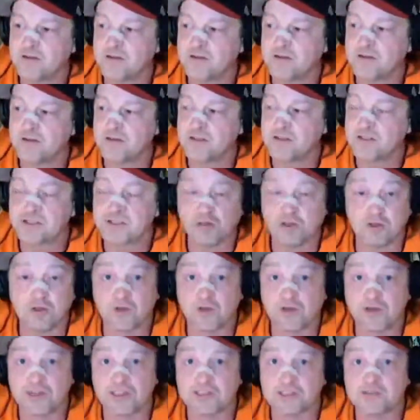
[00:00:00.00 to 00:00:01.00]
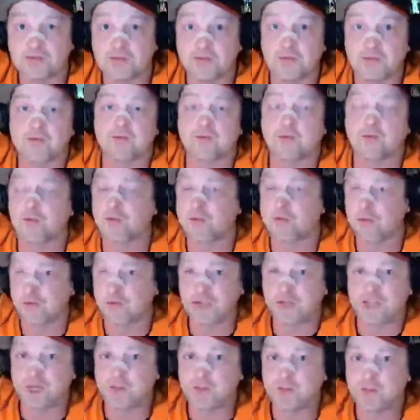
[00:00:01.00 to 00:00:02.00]
solo this with 4 food
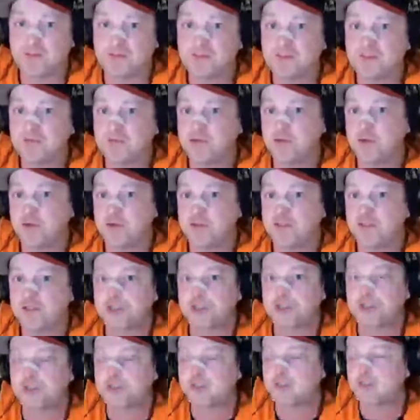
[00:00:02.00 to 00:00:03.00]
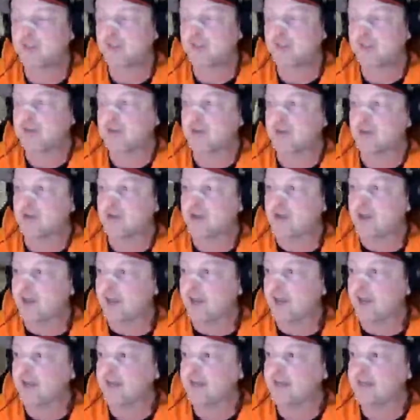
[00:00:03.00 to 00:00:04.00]
champions if you wish.
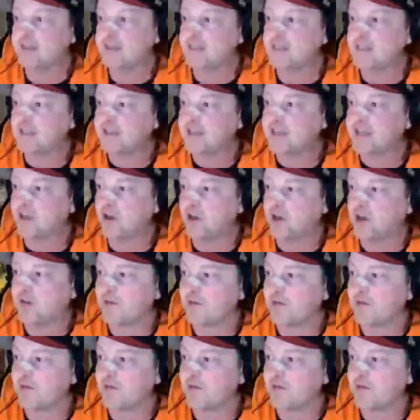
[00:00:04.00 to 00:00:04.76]
And it's not that hard of a